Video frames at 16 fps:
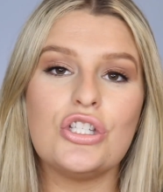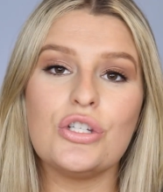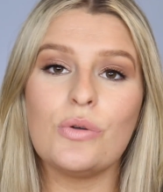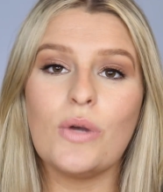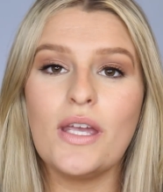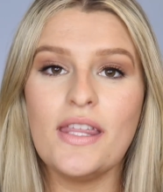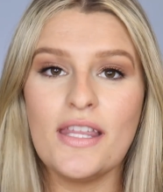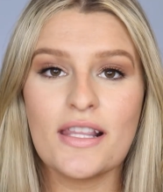Do
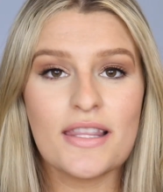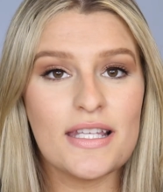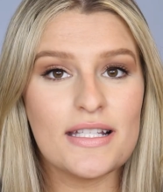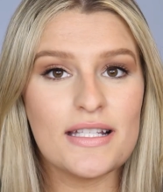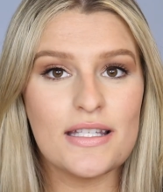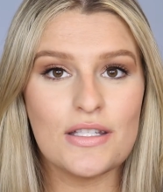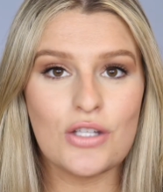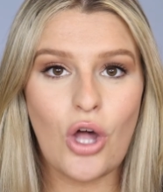I think
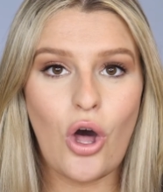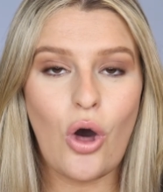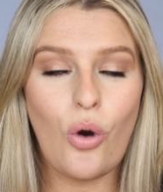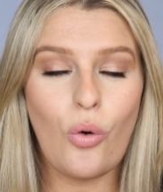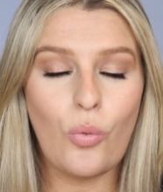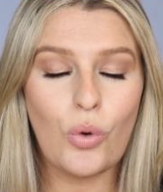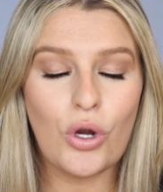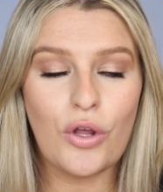this is
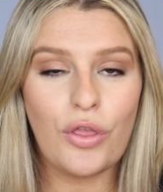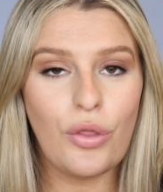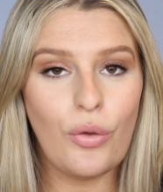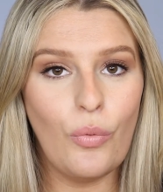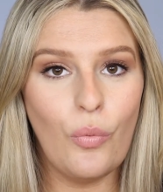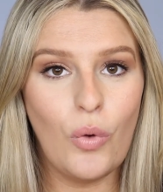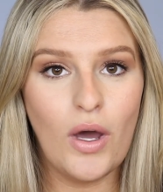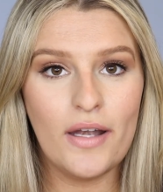all worth
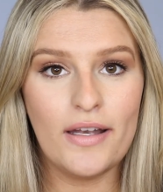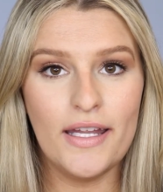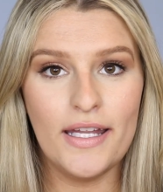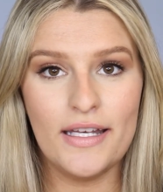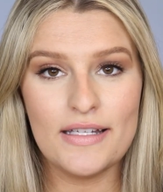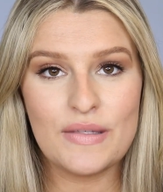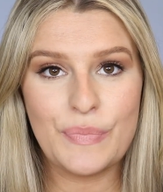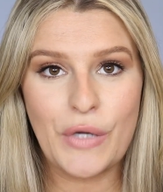what
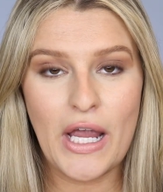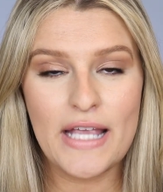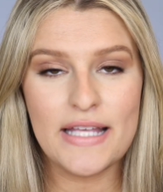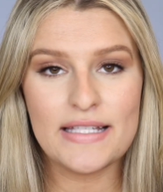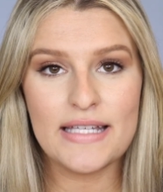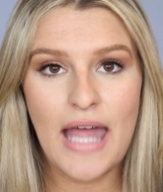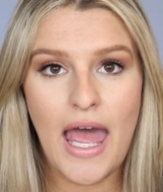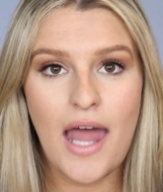it is
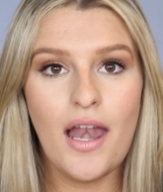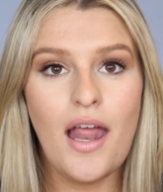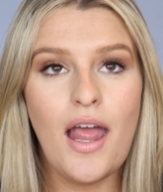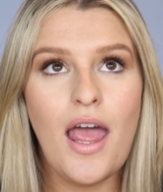priced at?